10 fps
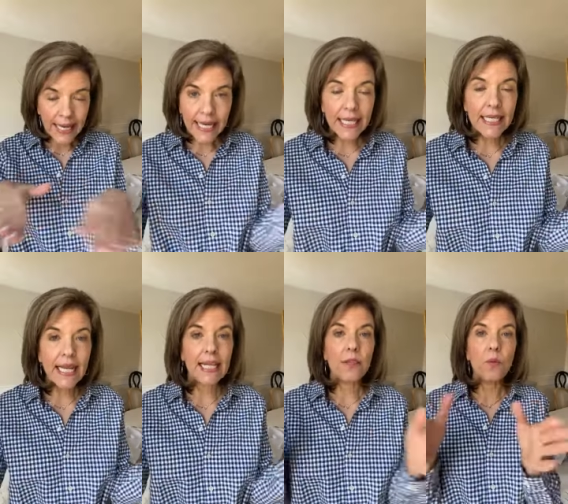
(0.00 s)
hit
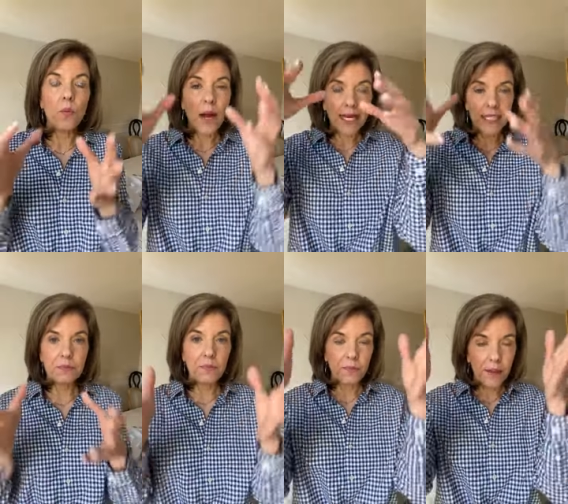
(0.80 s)
at the
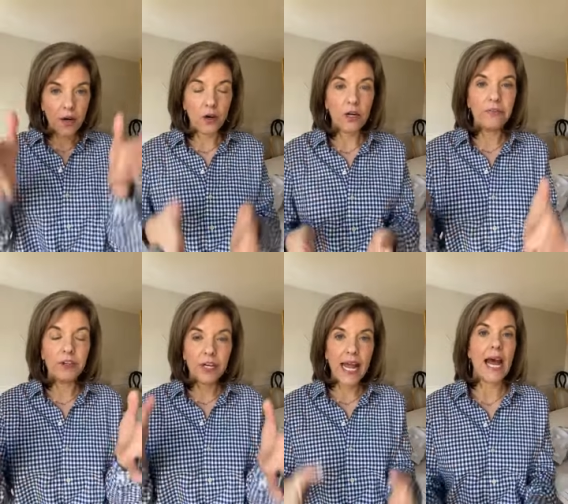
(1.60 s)
widest part of
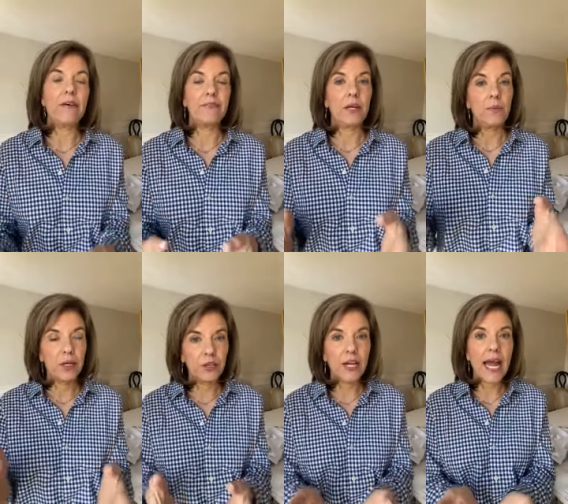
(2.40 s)
your calf, like where
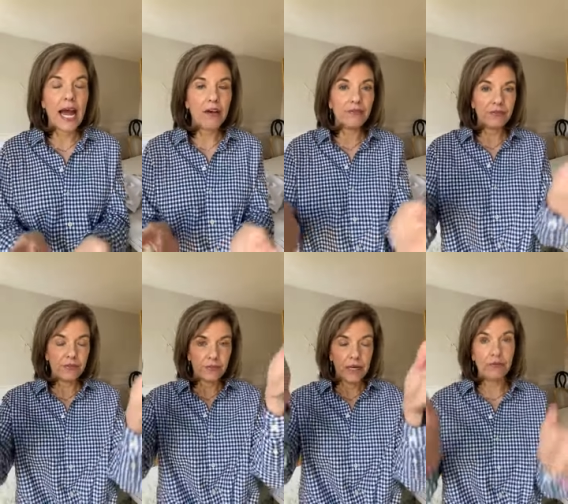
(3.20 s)
your calf,
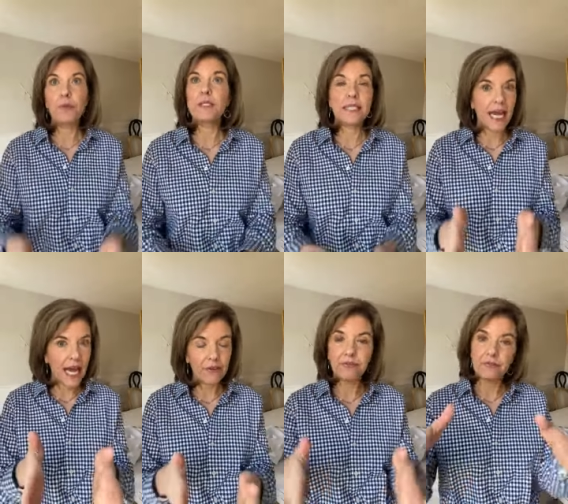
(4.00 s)
everyone's
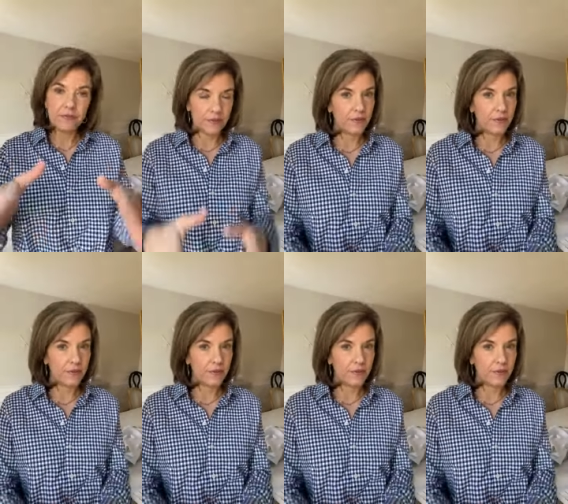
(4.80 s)
calf,